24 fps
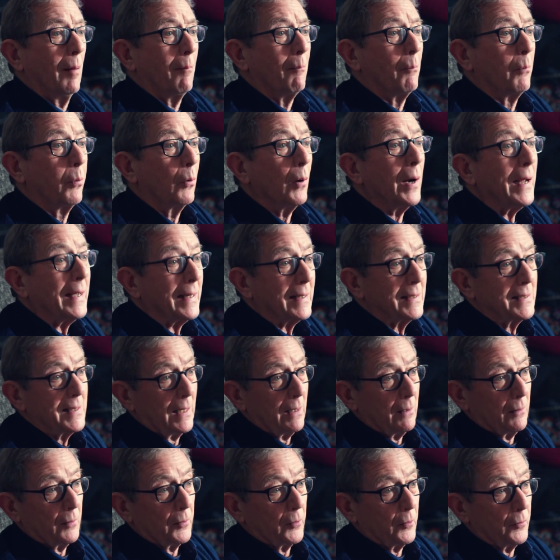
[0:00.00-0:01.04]

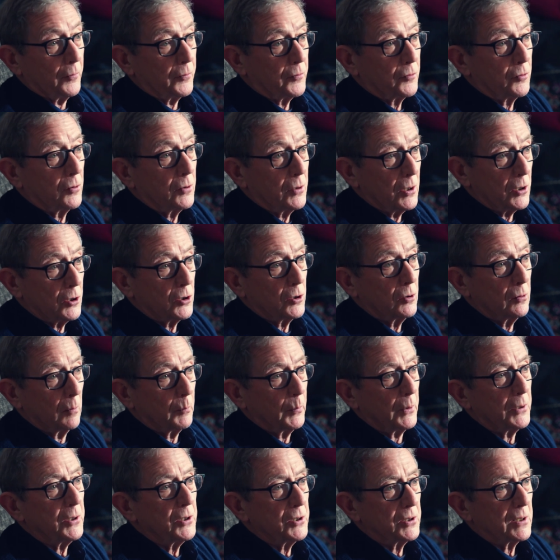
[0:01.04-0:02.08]
breakdown of traditional
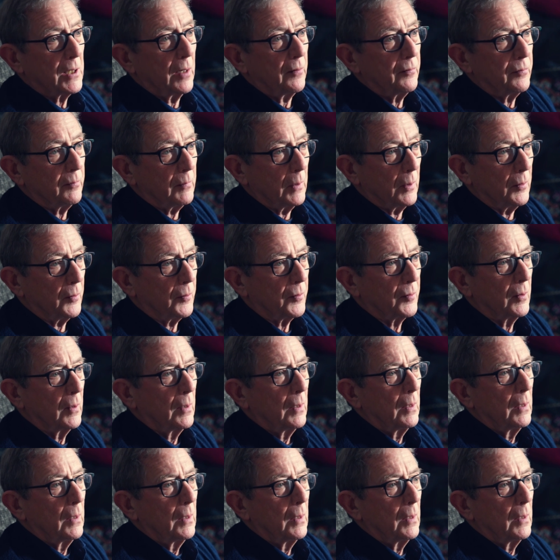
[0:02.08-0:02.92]
British government,